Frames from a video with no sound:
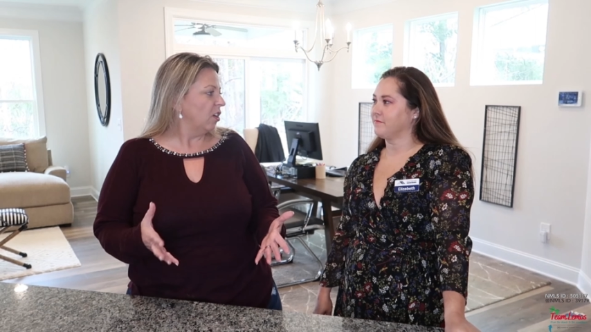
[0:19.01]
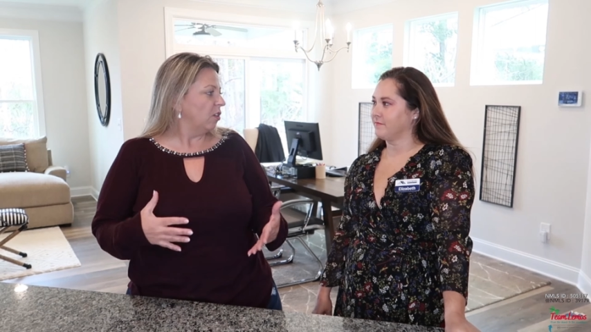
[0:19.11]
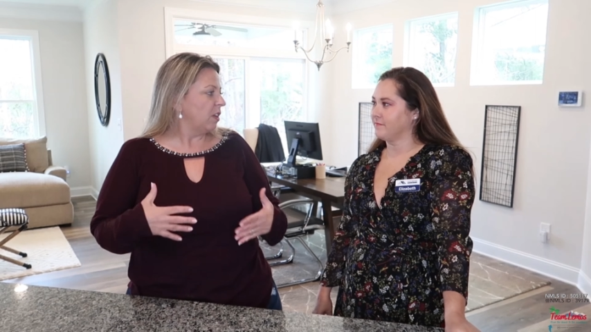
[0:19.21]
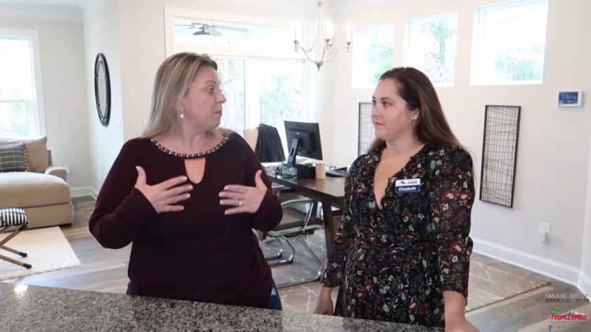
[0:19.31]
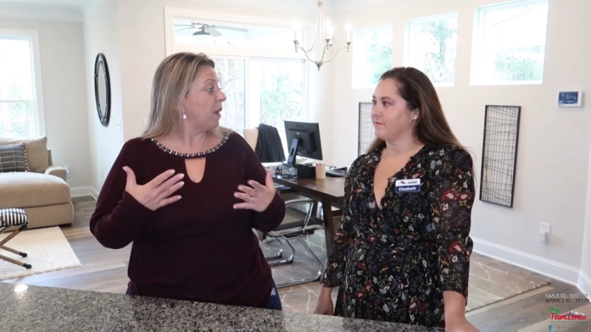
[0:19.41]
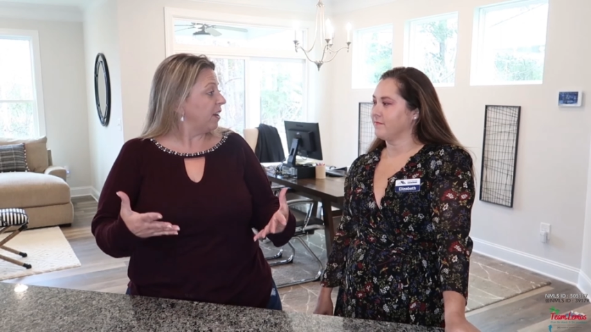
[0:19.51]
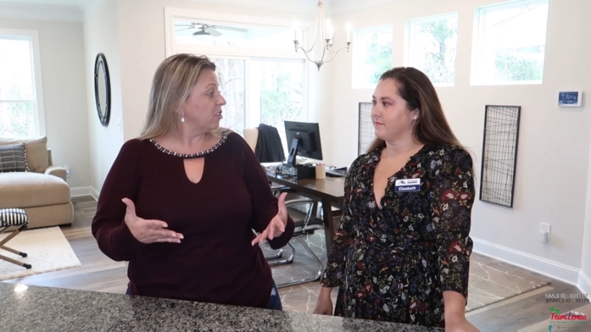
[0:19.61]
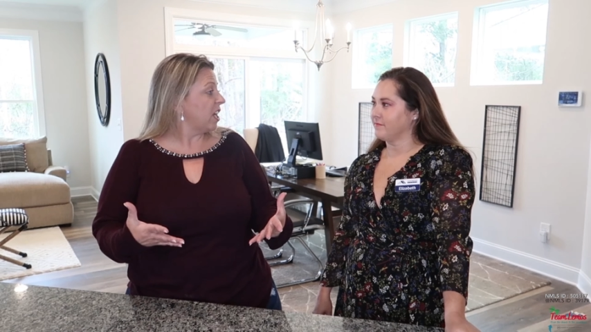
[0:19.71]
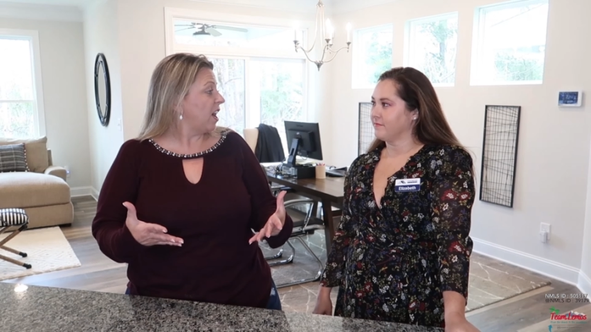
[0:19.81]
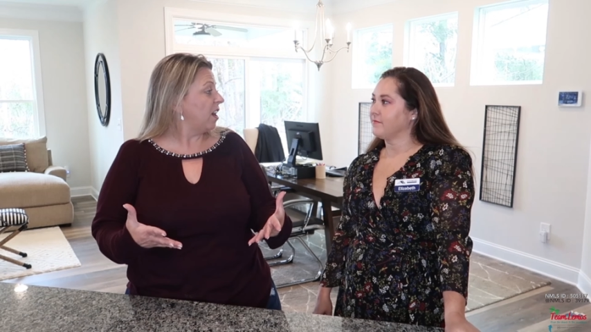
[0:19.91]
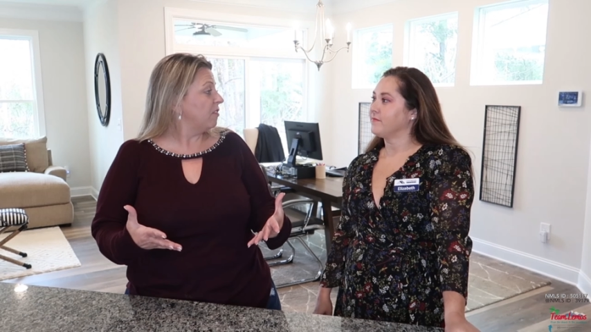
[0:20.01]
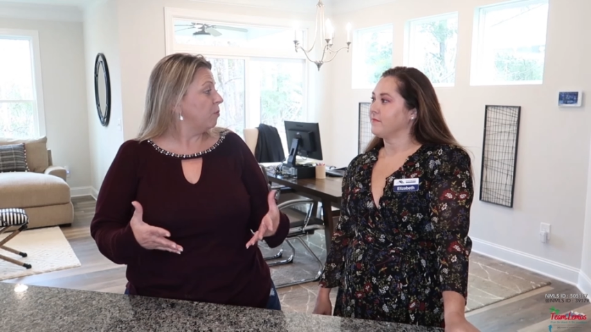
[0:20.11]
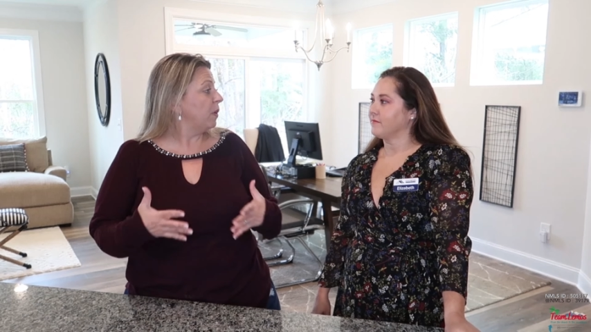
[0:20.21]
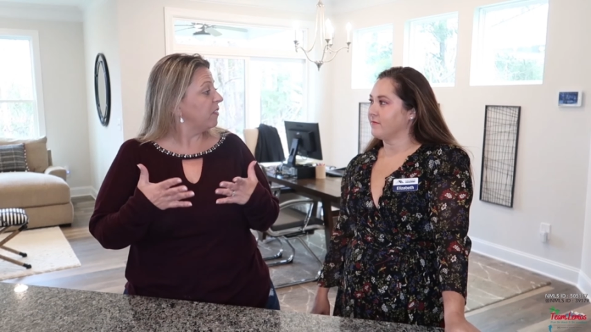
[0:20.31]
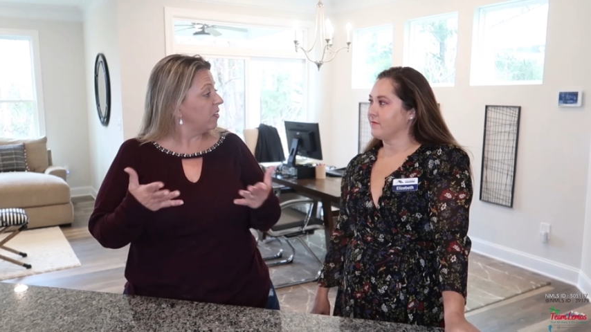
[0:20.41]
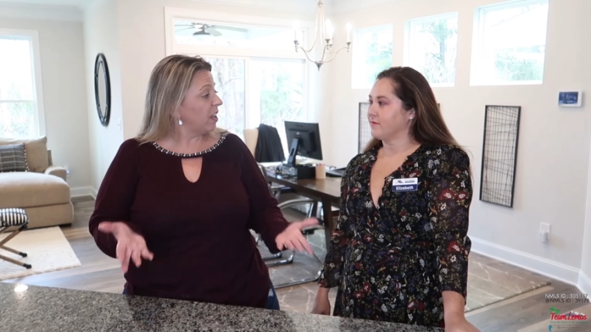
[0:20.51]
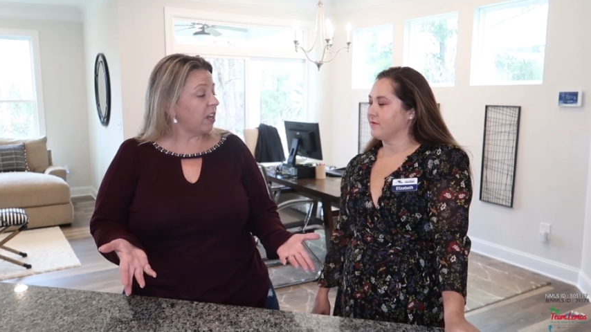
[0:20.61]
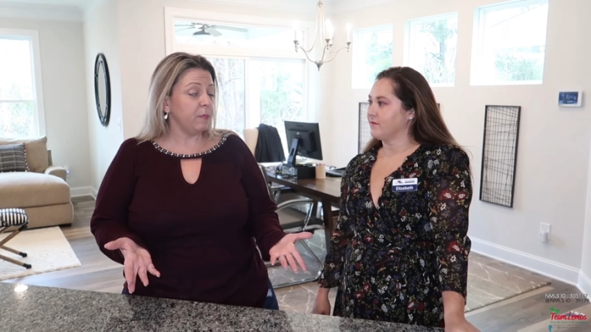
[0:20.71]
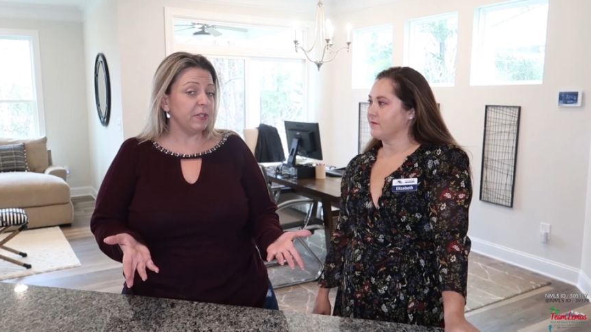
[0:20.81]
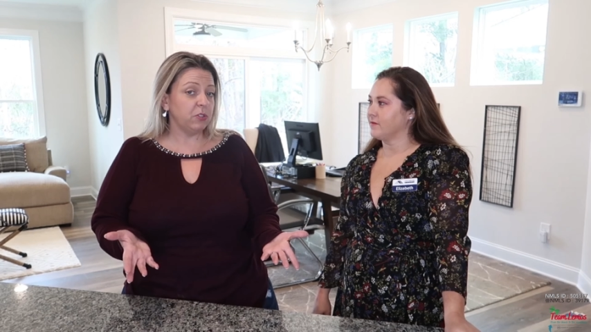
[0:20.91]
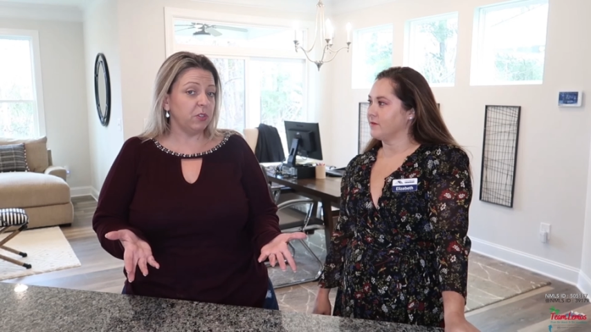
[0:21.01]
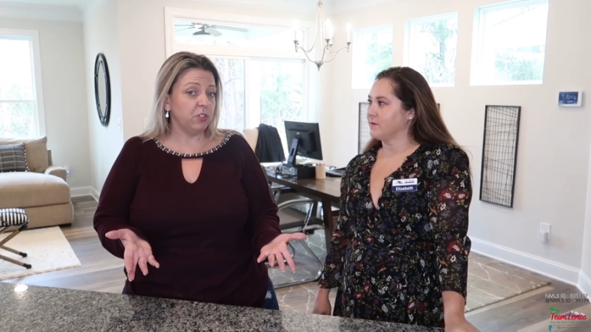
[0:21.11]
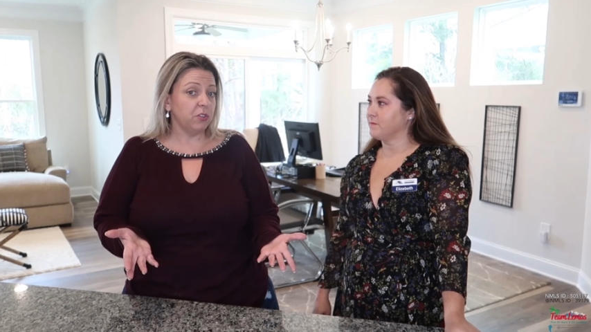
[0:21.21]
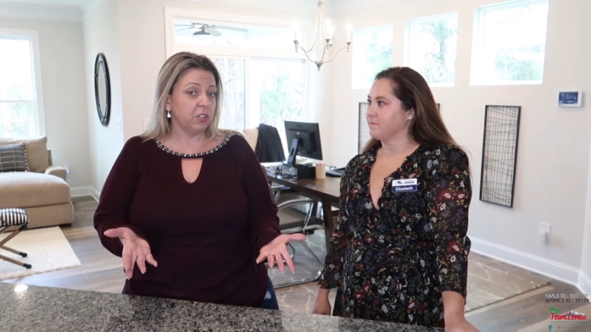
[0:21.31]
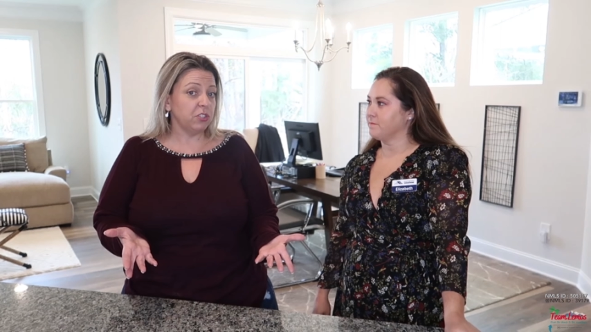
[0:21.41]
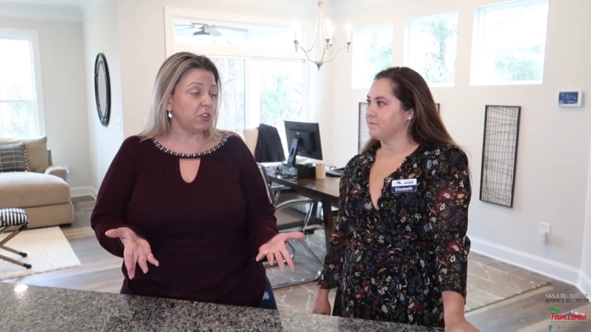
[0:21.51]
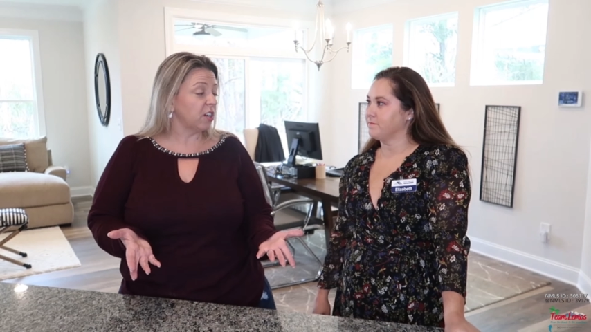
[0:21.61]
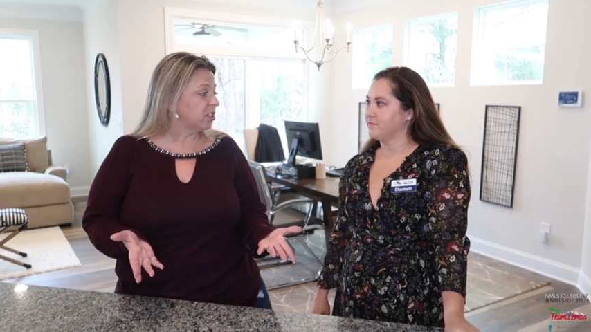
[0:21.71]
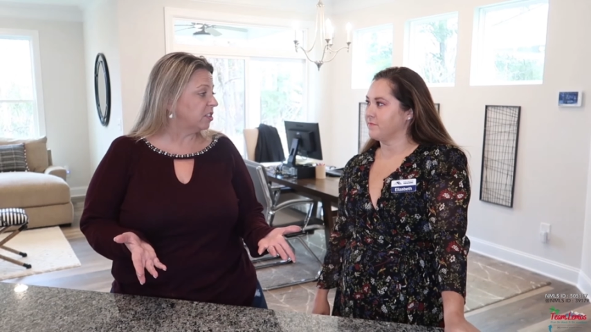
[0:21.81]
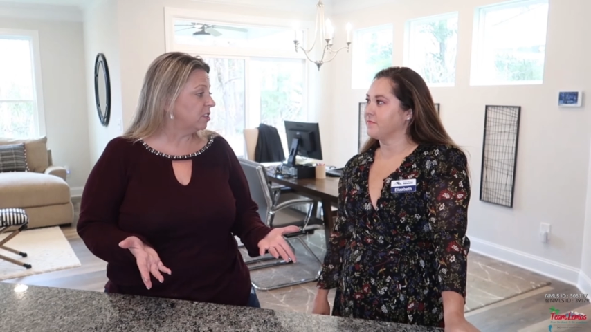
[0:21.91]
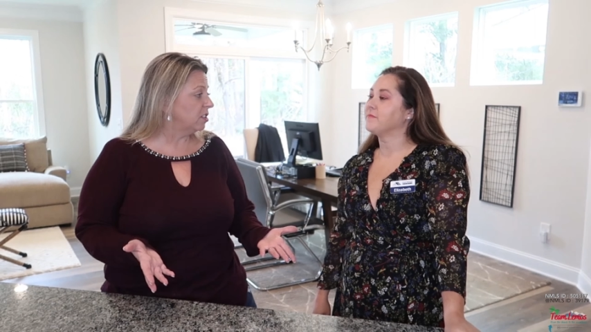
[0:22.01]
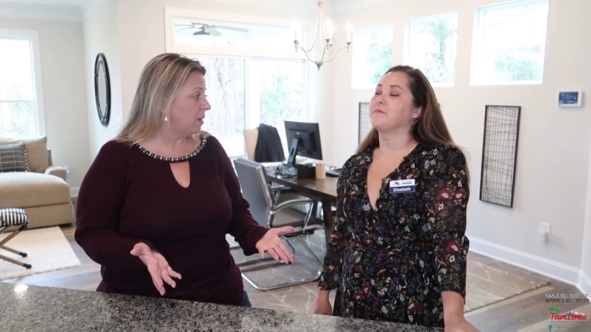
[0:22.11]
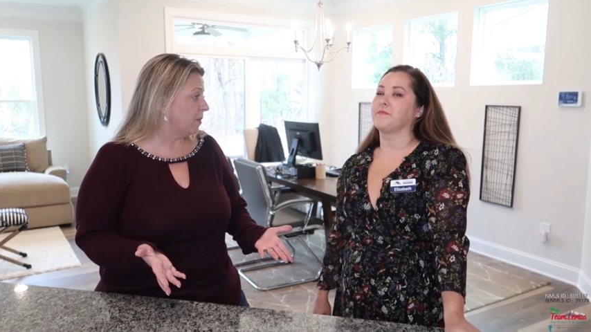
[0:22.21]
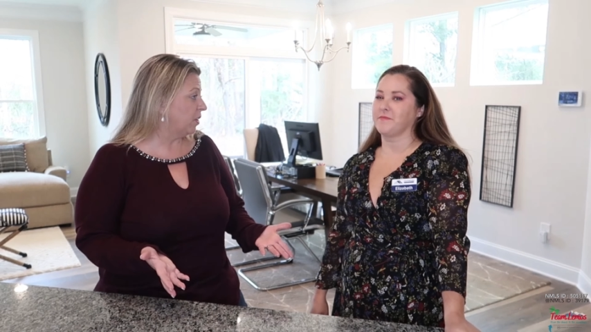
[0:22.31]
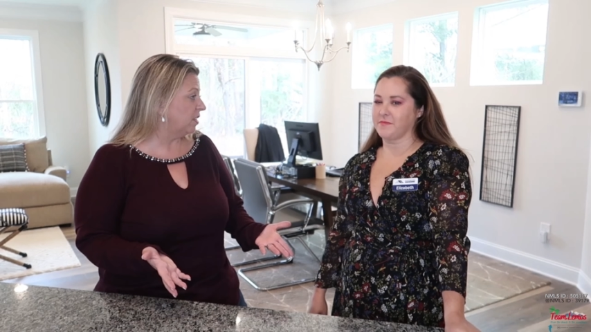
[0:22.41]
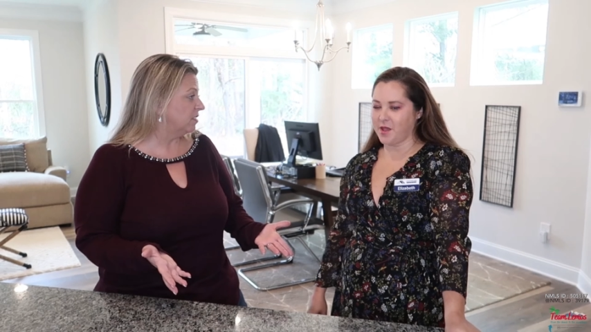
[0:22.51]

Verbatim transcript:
Speaker 1: that buyers have whenever they come into a new construction neighborhood.